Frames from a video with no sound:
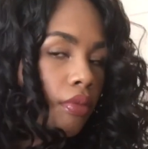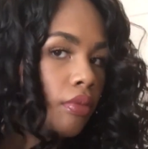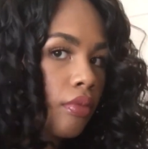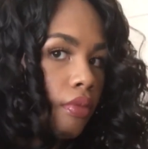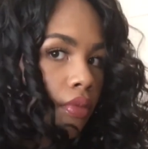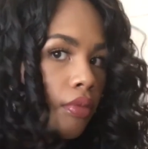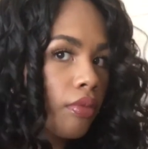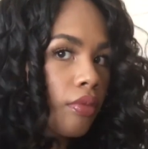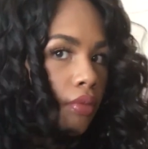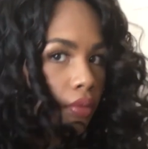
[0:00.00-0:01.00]

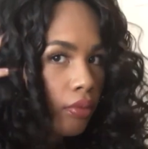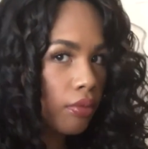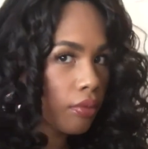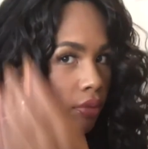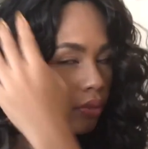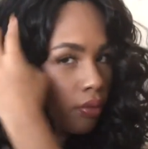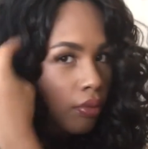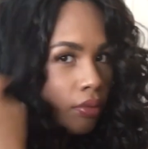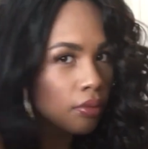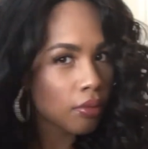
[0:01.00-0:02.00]

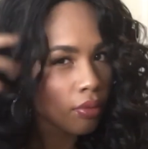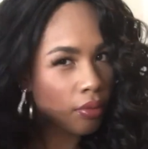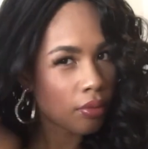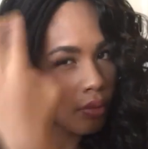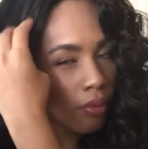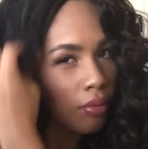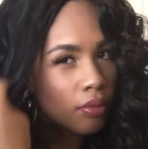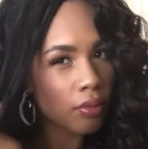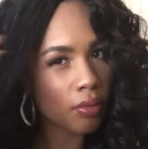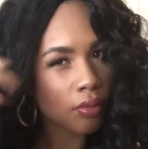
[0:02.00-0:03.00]

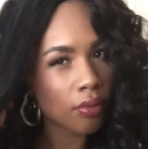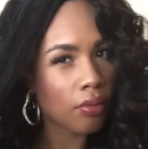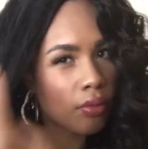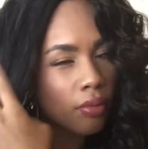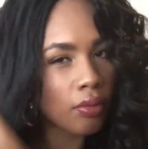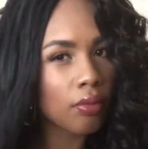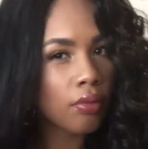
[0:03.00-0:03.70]
Nothing is said.